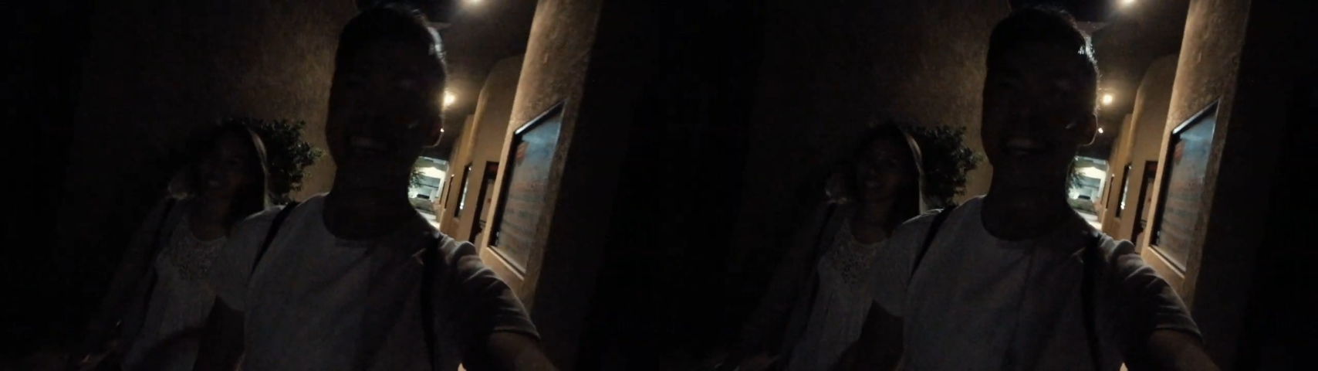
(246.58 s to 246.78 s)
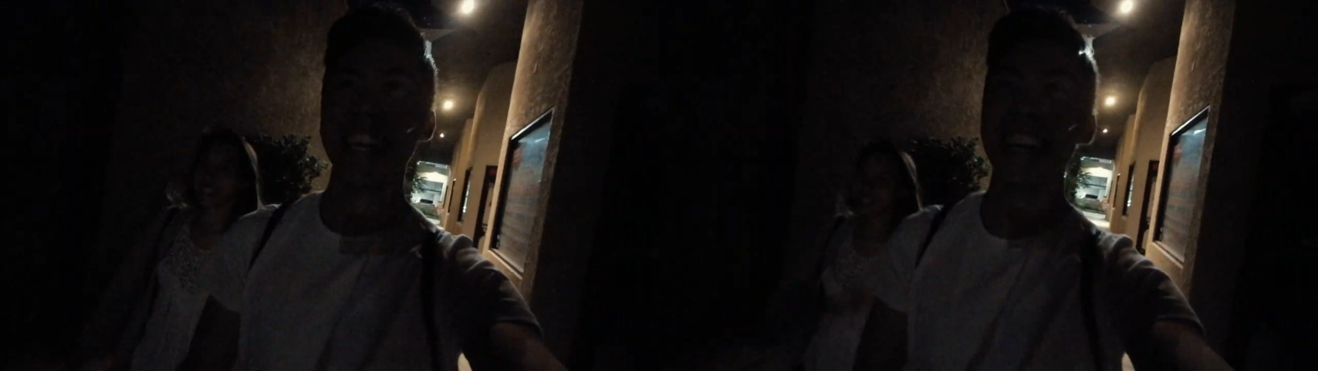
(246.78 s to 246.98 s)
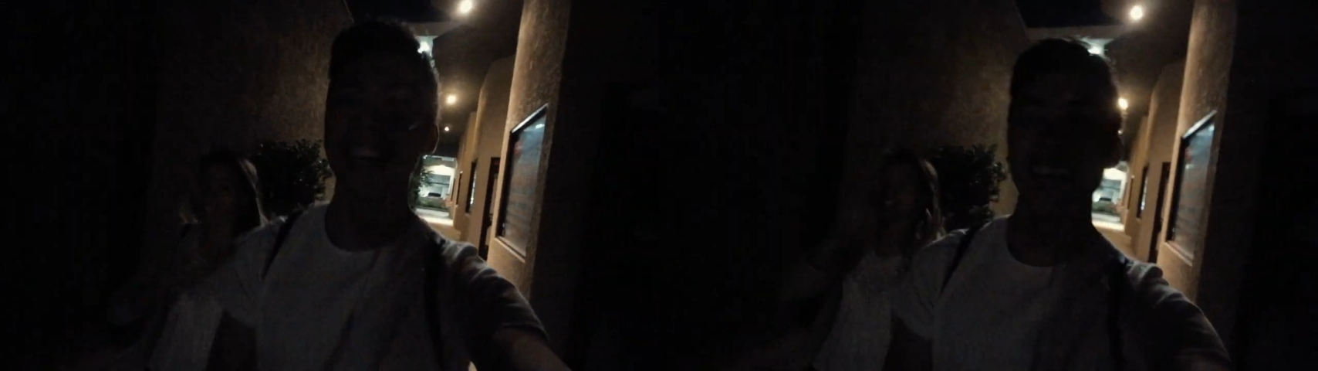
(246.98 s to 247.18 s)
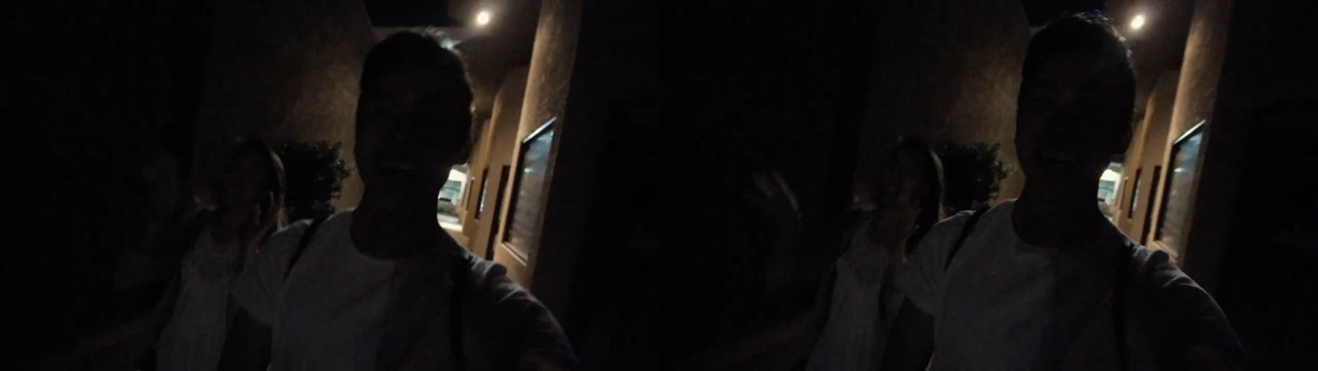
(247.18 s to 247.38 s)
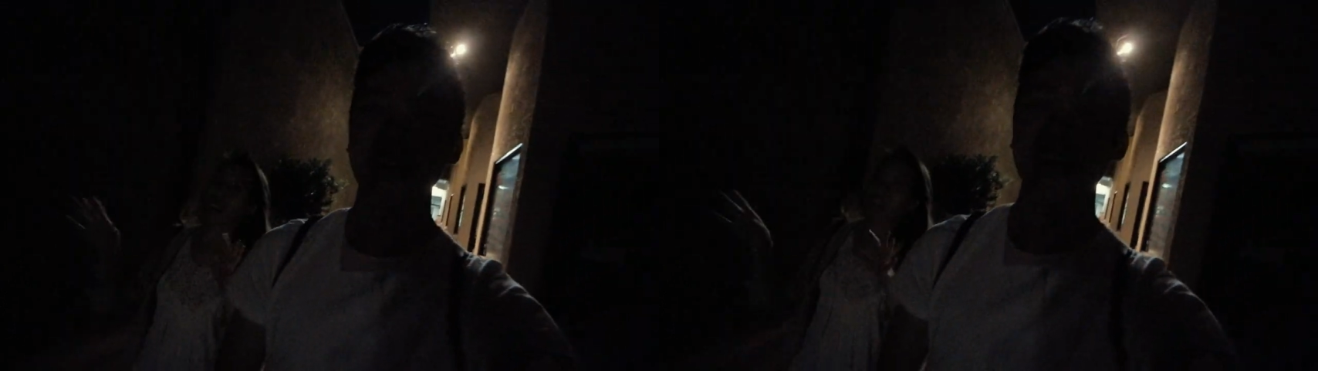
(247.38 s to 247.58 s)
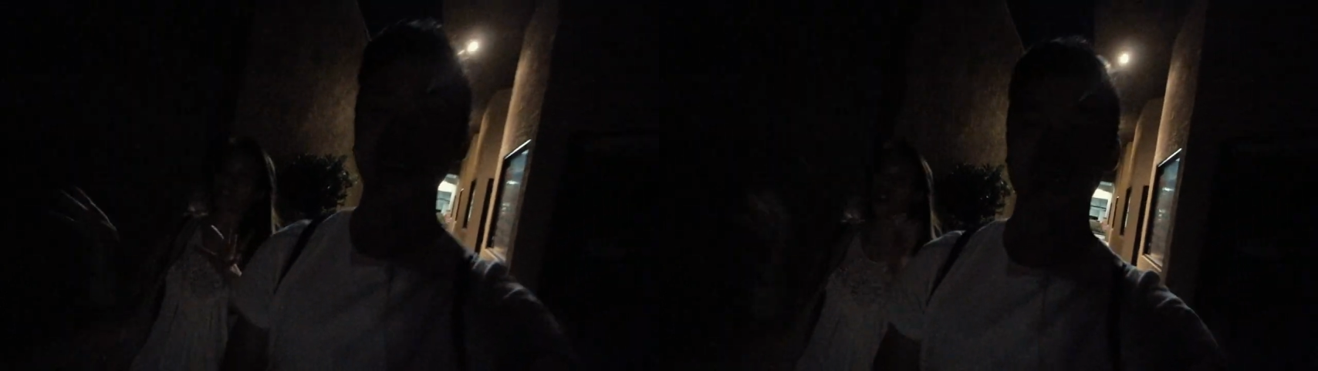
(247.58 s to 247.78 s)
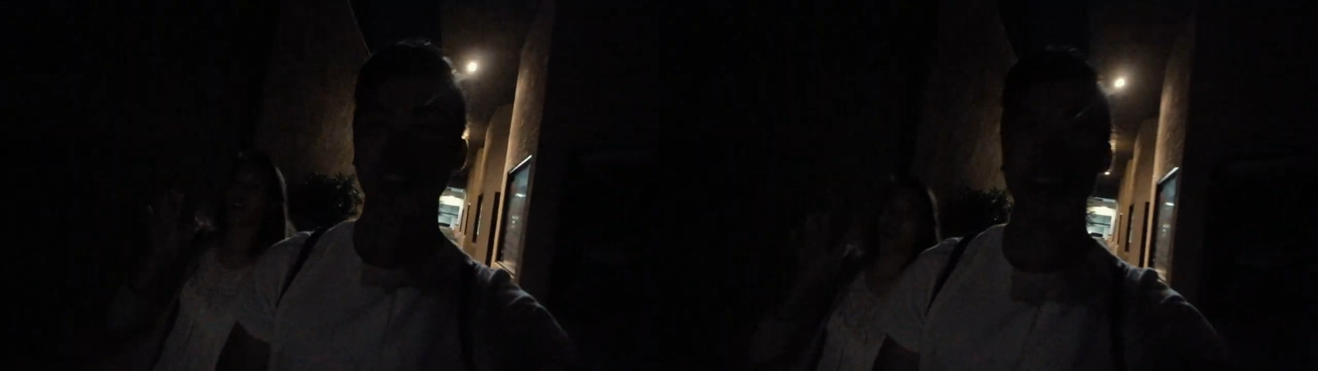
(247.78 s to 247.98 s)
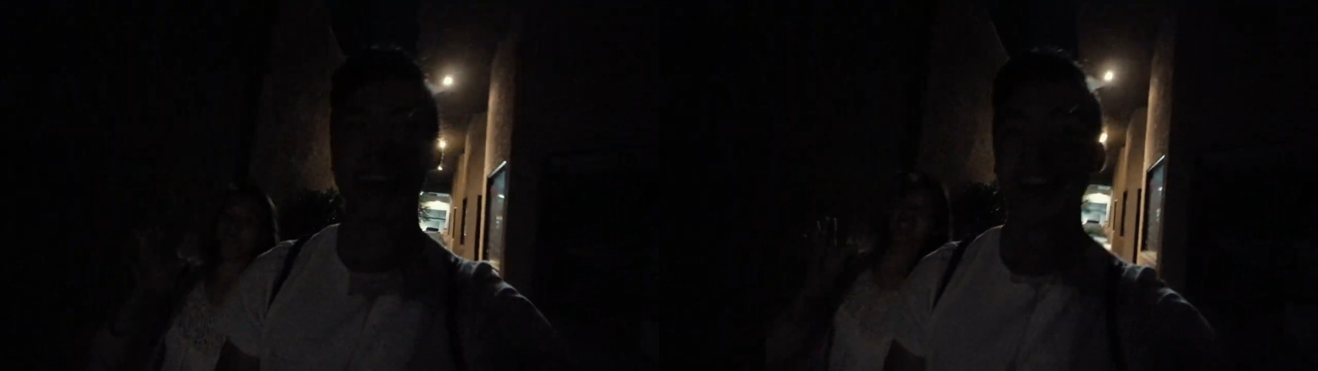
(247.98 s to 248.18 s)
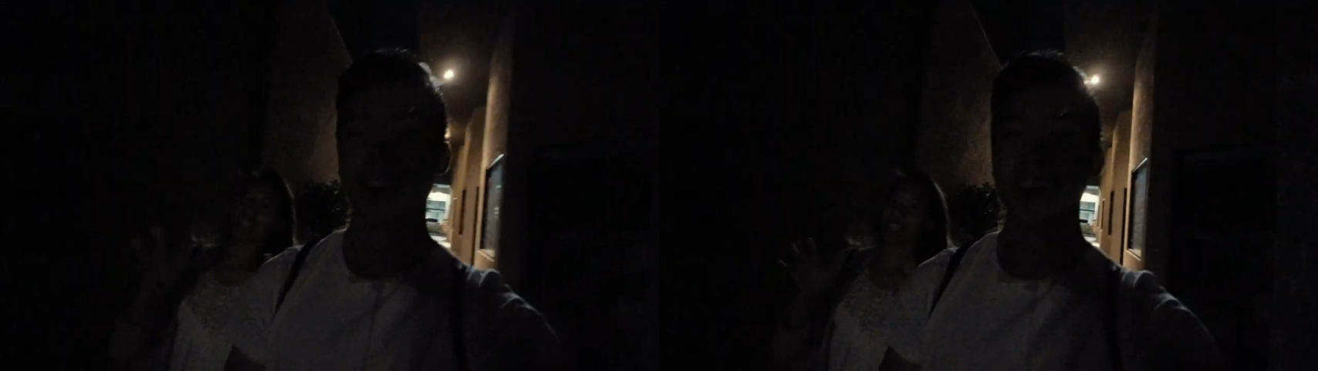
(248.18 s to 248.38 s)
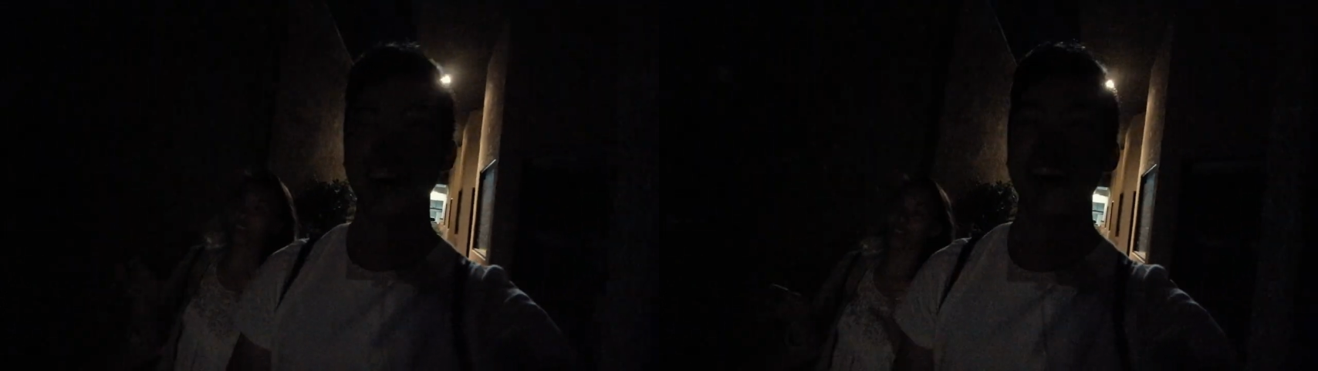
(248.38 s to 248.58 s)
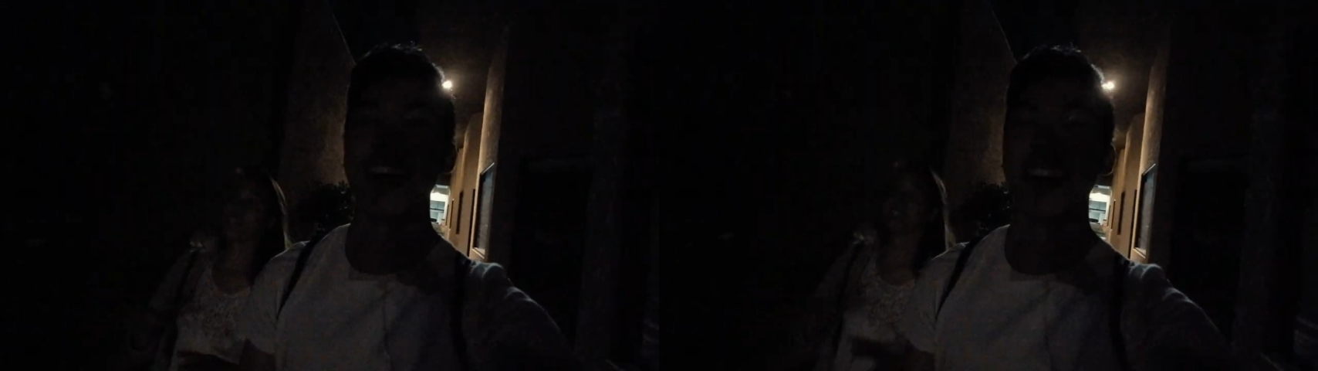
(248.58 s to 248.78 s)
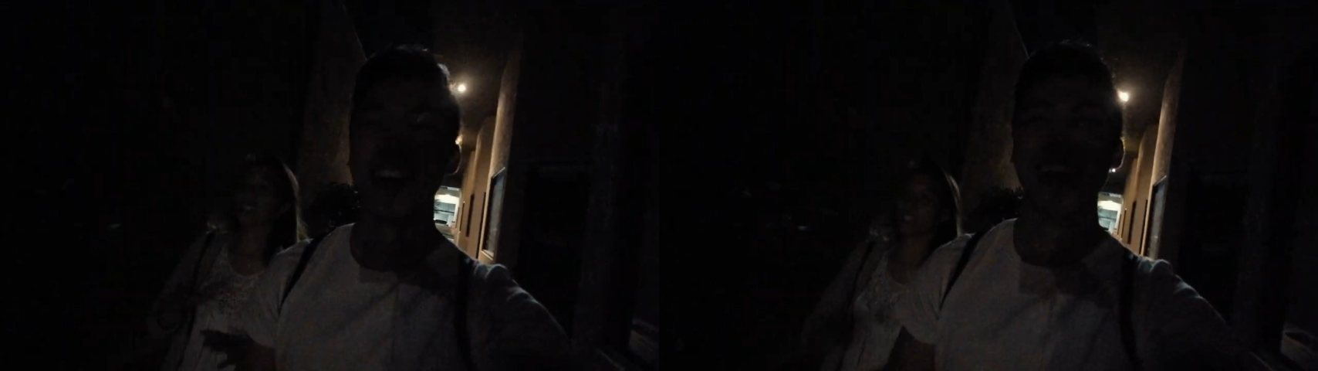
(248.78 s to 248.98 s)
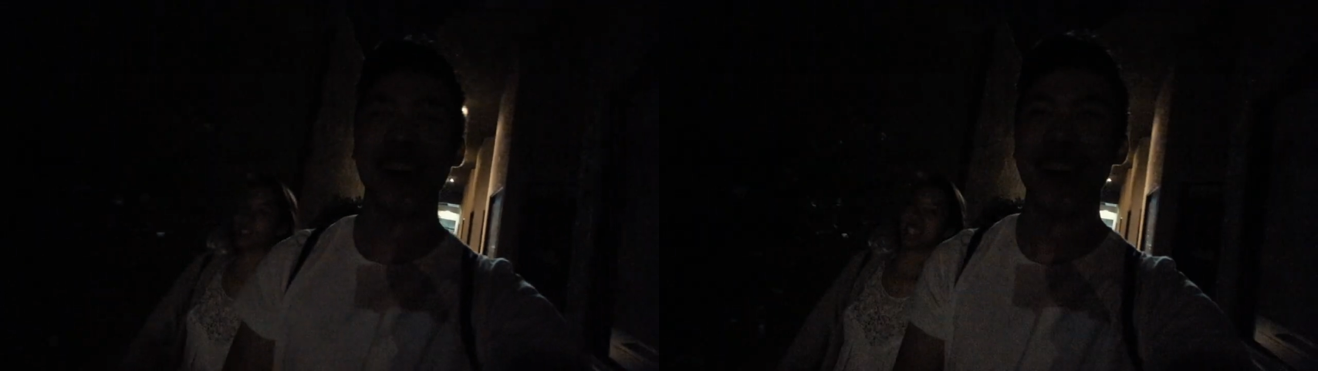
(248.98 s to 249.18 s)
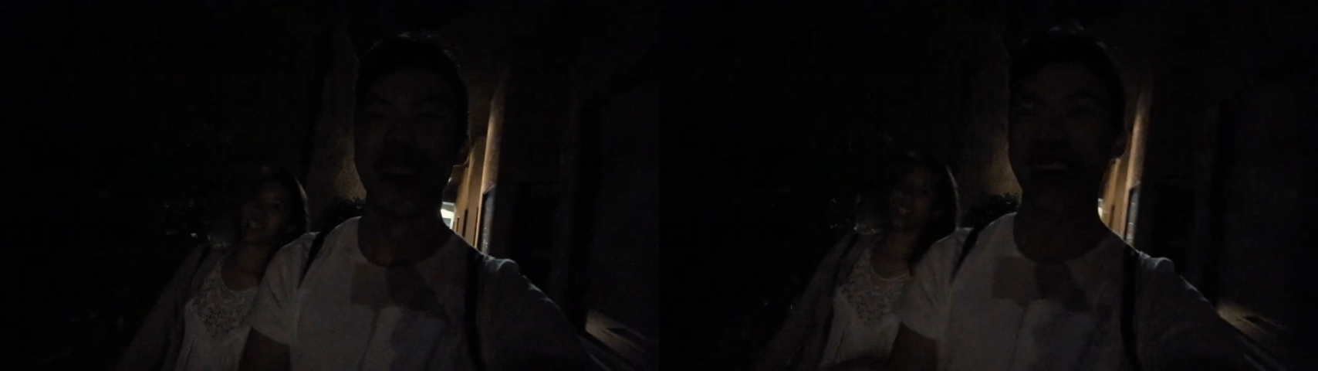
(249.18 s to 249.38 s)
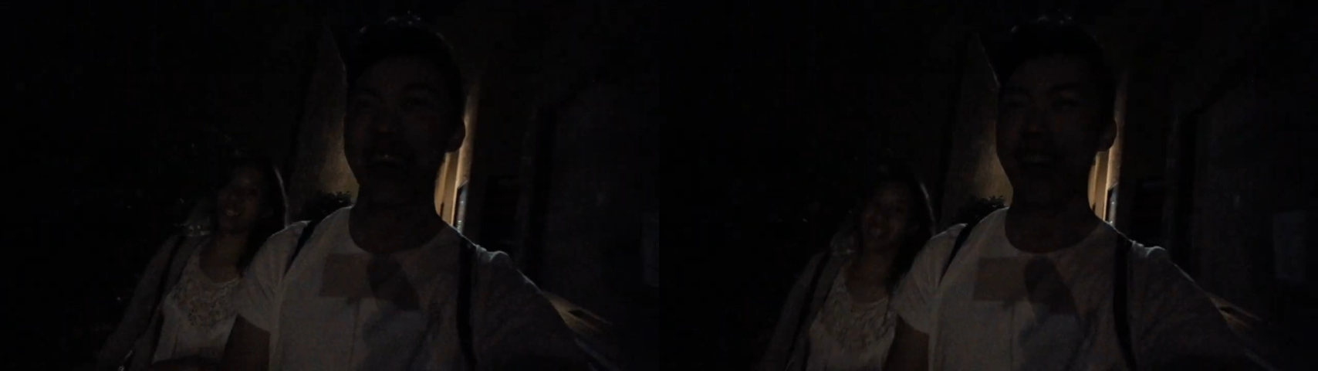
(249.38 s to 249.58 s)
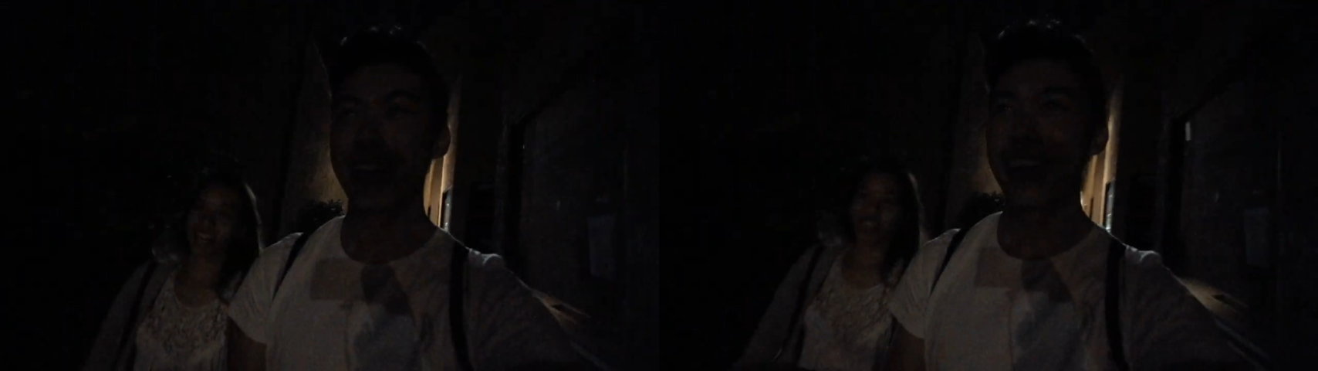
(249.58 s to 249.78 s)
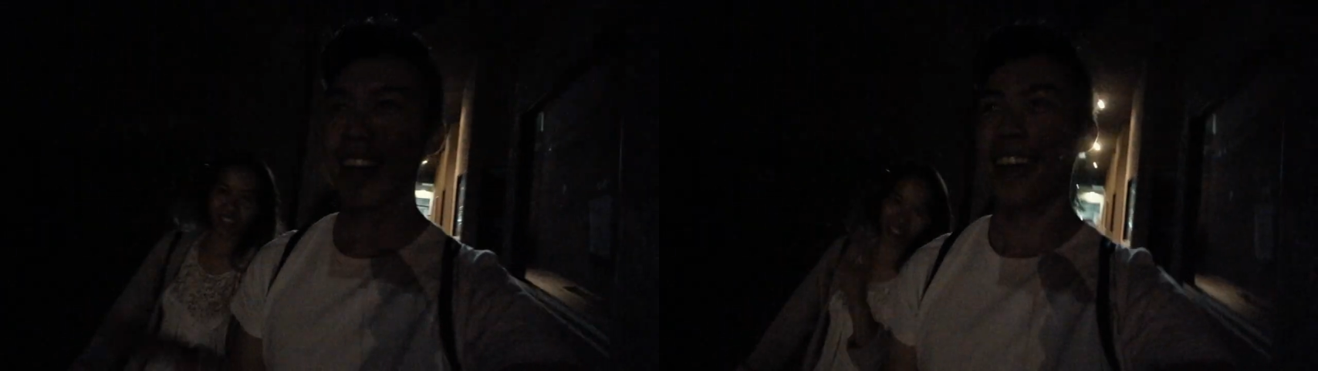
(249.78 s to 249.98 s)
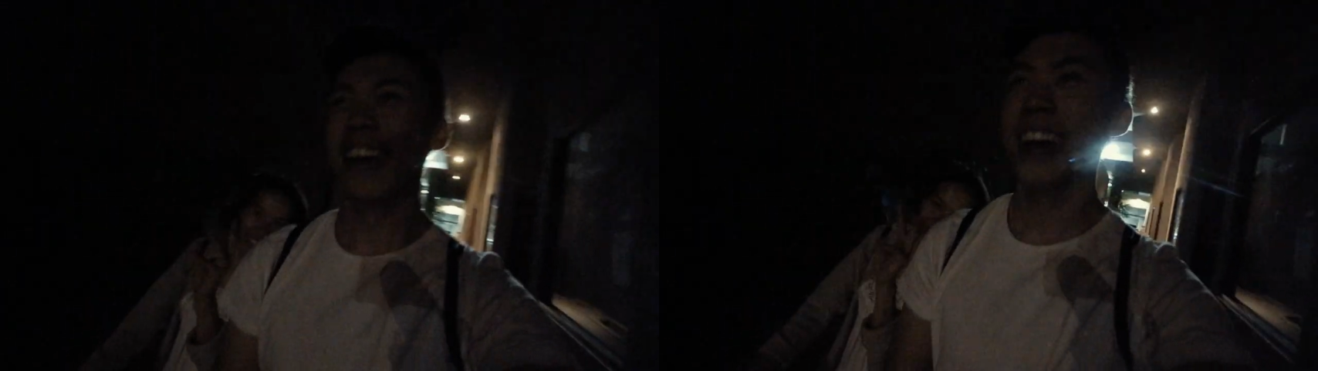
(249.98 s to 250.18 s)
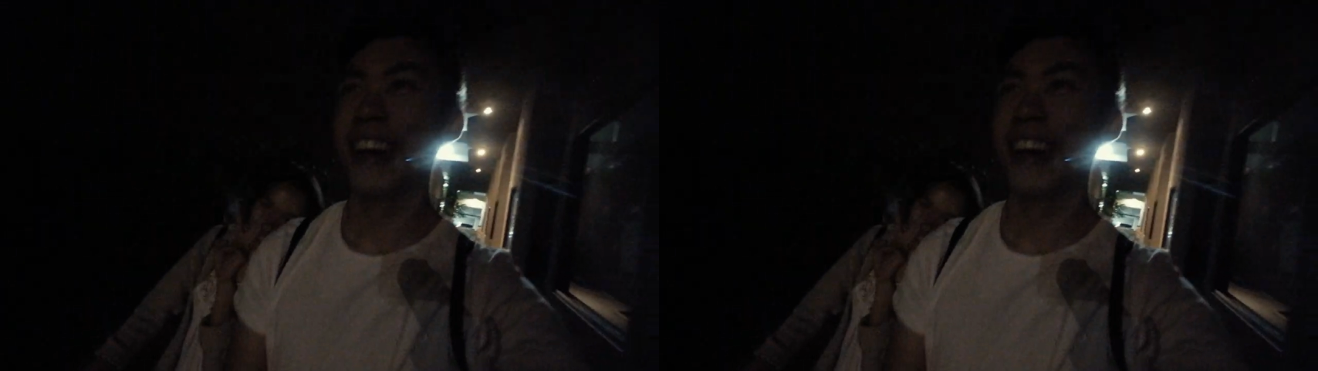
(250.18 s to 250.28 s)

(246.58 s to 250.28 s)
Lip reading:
(no speaker visible)